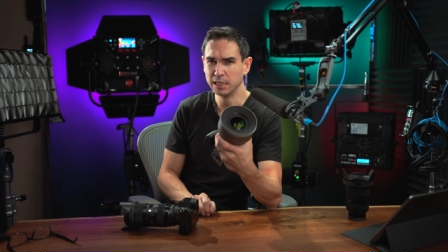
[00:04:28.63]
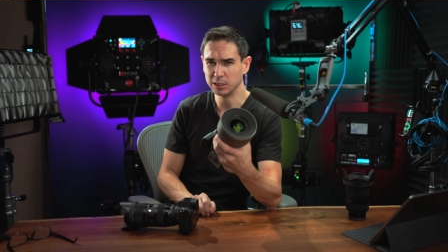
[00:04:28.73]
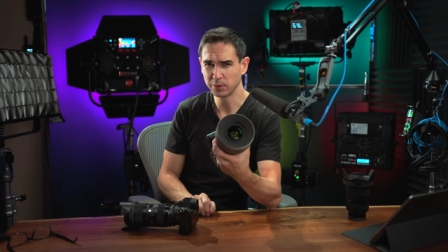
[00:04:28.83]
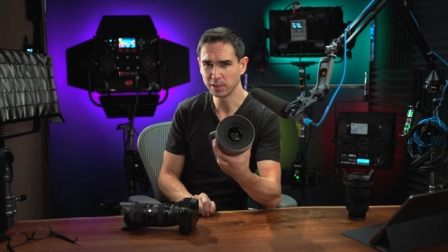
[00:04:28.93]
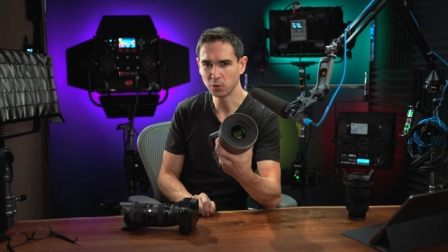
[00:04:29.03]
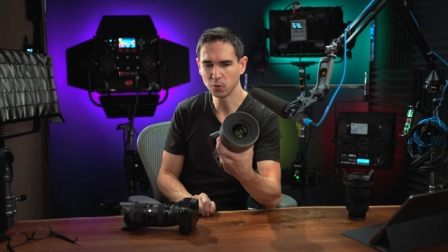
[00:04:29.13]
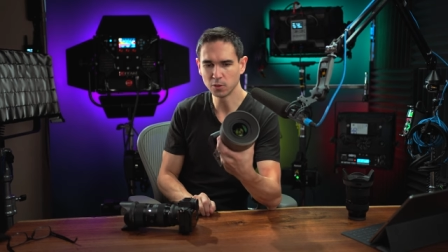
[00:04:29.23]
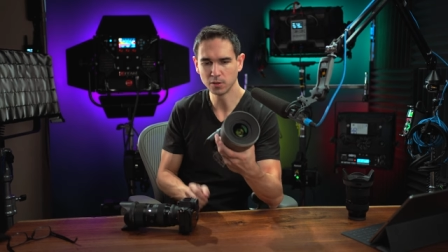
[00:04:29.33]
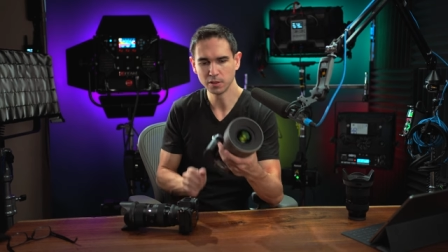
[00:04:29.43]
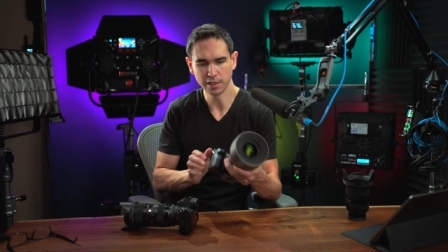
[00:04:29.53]
is really
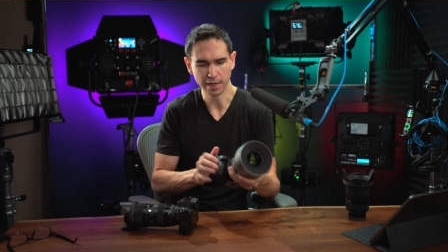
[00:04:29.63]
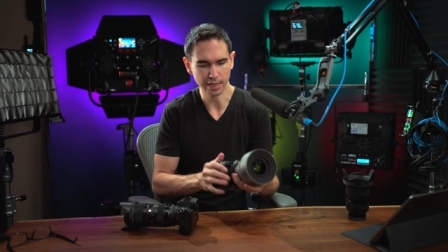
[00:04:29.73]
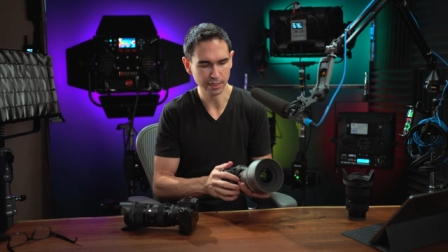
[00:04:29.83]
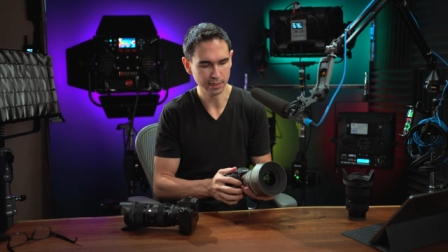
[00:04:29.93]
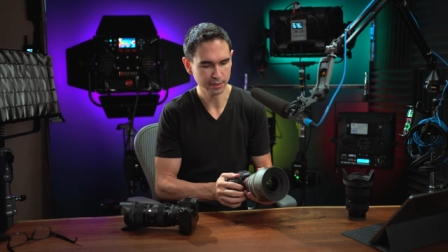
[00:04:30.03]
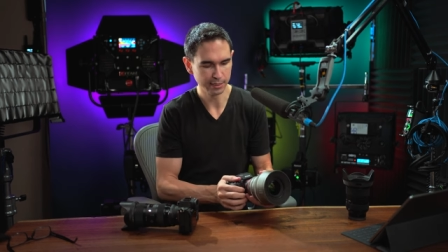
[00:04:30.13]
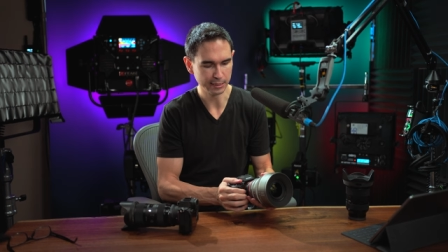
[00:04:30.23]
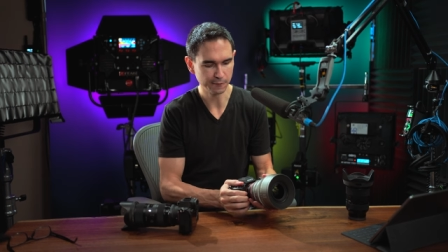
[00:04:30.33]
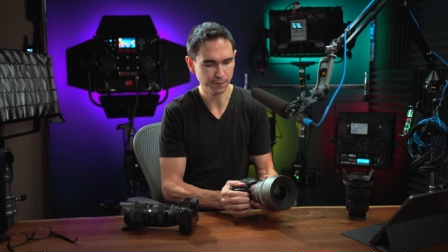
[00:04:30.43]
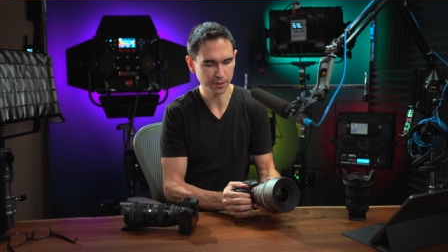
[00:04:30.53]
cool and
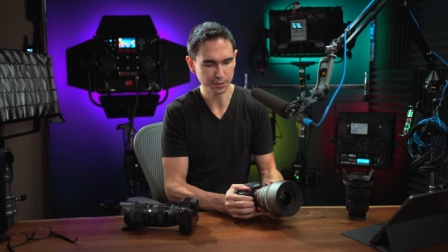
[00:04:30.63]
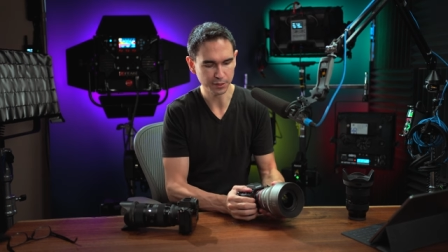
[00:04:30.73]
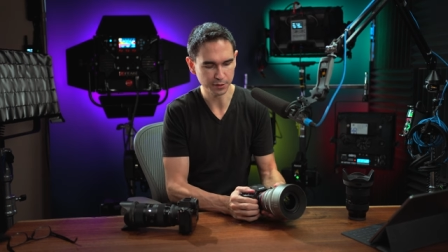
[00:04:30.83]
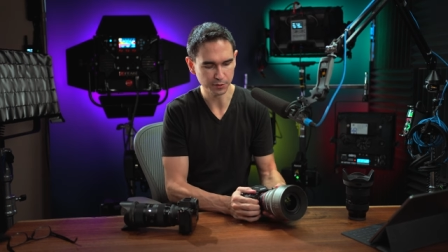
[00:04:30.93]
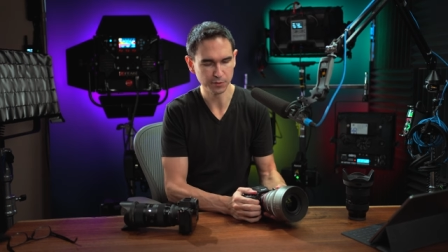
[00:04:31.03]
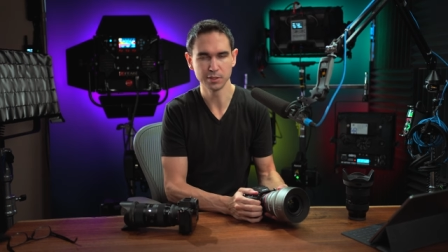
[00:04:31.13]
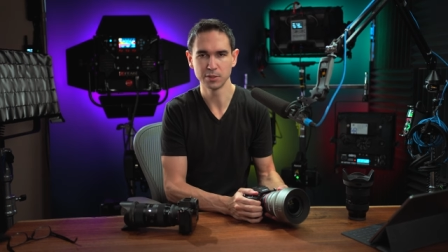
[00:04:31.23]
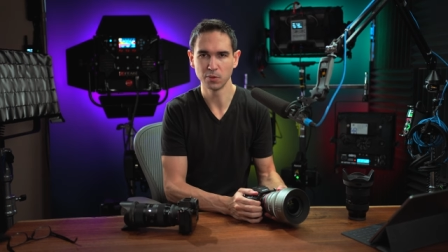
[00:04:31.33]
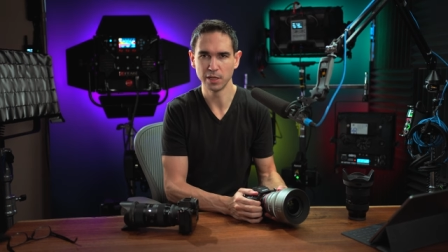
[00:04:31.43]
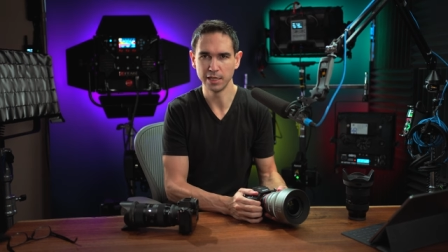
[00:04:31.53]
it's fun to
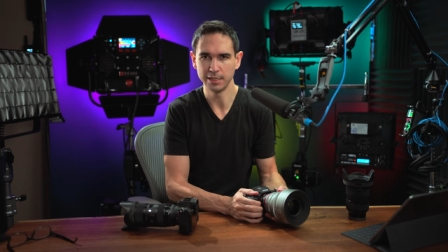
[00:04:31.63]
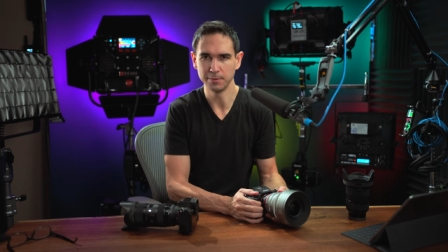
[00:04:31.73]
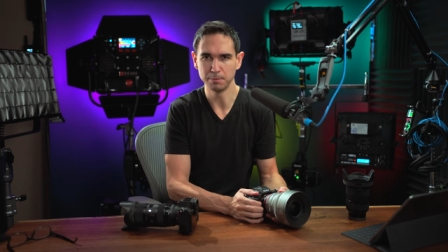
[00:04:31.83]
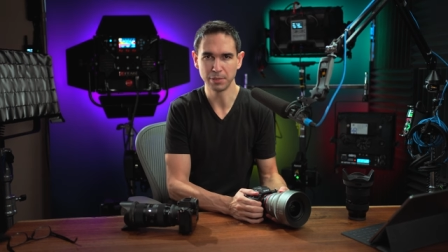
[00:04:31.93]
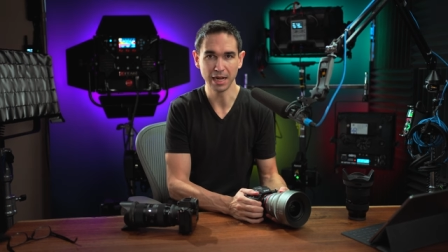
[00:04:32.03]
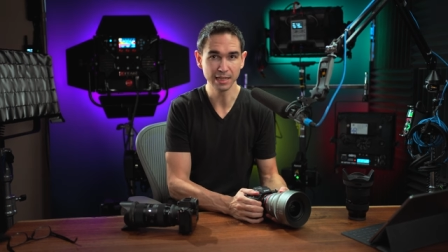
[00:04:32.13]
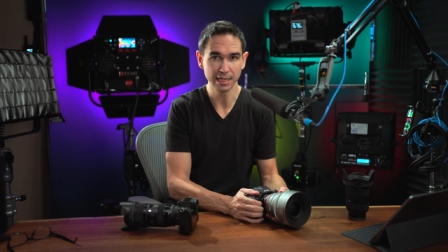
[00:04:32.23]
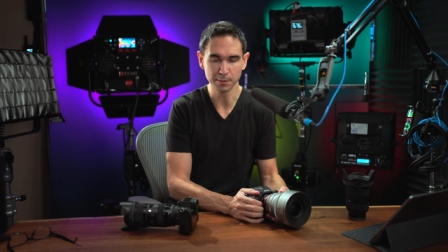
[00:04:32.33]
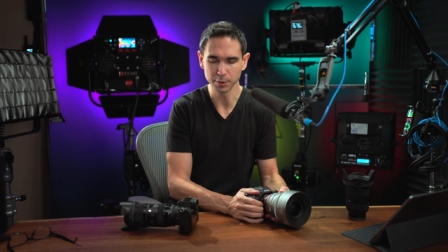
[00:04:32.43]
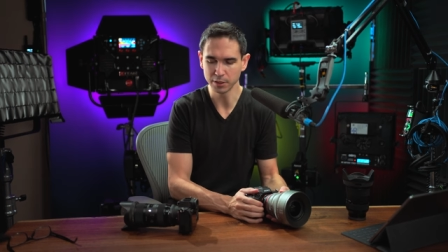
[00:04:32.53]
use um, behind the
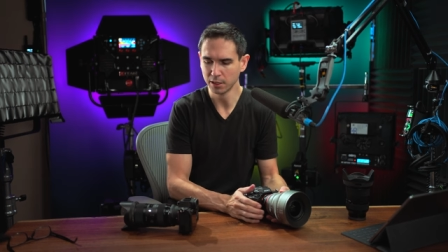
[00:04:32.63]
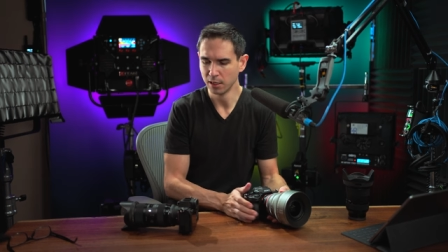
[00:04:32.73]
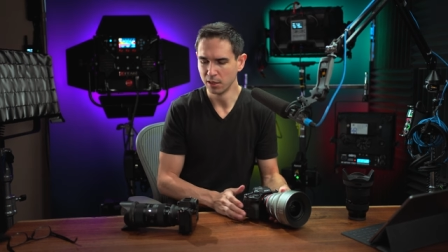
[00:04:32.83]
camera.